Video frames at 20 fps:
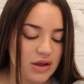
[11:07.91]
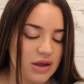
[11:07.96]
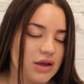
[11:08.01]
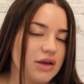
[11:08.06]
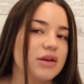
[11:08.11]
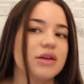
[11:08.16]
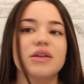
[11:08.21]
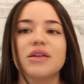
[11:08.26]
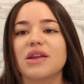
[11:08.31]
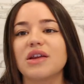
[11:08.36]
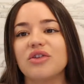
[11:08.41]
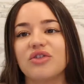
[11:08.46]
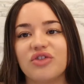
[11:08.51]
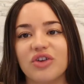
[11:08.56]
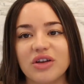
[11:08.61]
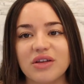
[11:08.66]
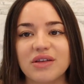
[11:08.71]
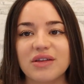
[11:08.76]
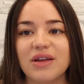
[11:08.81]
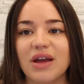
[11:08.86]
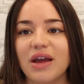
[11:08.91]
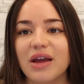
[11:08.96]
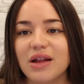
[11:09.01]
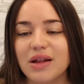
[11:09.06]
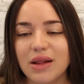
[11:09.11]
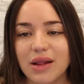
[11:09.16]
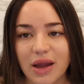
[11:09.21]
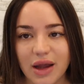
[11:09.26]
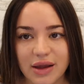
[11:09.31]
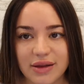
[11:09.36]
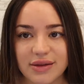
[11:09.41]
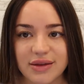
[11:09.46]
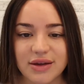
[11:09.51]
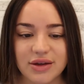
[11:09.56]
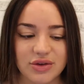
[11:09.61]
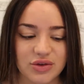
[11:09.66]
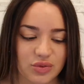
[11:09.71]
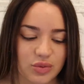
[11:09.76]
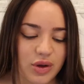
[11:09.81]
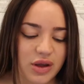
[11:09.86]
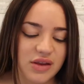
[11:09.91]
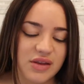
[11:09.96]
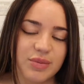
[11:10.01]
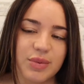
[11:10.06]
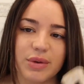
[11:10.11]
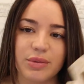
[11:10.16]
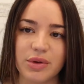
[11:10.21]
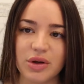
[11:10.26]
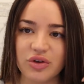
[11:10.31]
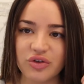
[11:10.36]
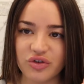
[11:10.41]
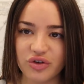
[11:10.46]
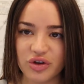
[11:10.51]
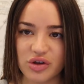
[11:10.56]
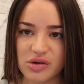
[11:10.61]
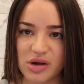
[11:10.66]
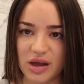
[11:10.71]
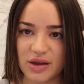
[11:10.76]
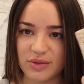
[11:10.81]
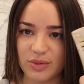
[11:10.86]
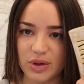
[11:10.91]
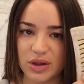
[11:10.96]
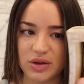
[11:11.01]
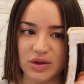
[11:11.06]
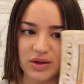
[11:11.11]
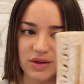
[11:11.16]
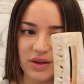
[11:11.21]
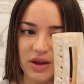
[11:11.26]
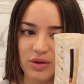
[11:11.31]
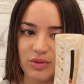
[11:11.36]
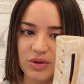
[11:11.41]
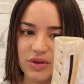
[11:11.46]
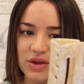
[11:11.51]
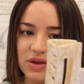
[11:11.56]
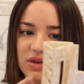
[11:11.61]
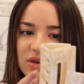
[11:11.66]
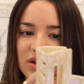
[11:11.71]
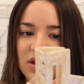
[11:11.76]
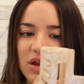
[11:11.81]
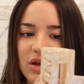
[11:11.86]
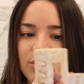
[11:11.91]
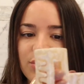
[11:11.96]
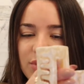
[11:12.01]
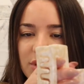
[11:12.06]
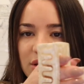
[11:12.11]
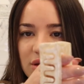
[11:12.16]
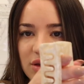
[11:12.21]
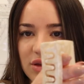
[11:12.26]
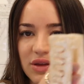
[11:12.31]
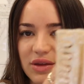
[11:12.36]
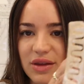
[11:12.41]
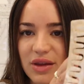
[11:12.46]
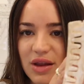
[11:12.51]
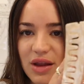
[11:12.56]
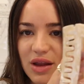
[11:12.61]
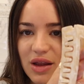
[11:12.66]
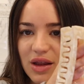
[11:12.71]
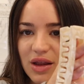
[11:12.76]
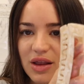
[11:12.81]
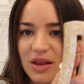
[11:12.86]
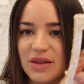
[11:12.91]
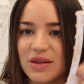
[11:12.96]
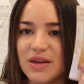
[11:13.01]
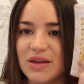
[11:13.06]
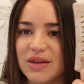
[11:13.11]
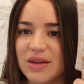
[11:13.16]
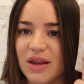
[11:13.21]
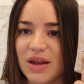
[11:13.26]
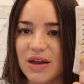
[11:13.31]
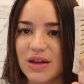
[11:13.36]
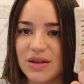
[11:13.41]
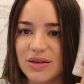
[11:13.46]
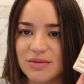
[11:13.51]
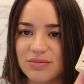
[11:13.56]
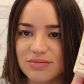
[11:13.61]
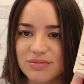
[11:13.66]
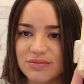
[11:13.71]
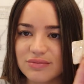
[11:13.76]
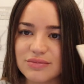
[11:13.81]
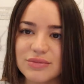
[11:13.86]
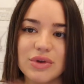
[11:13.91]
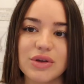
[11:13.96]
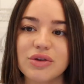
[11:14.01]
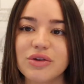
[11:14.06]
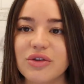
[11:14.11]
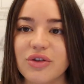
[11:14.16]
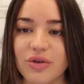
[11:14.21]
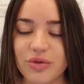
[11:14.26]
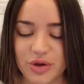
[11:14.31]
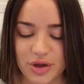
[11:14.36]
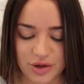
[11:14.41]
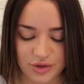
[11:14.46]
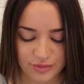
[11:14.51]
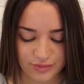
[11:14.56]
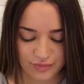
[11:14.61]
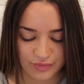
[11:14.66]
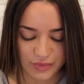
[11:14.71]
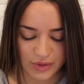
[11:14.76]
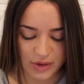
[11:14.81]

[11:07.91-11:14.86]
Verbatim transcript: It is just a classic twist, but I'm going to show you guys what it looks like with this clip because it's like so cute.